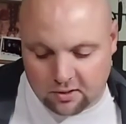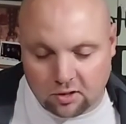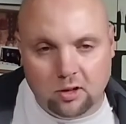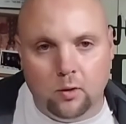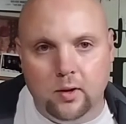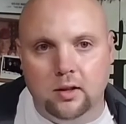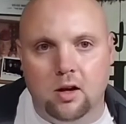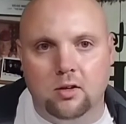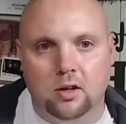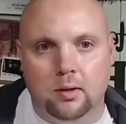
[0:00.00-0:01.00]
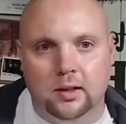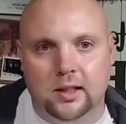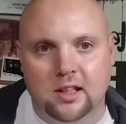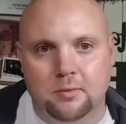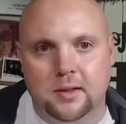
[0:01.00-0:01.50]
are growing longer while the
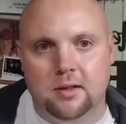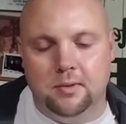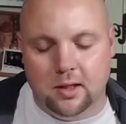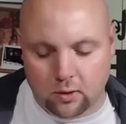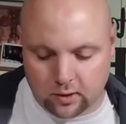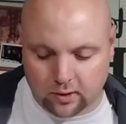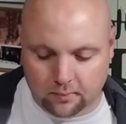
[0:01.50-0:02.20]
nights become colder,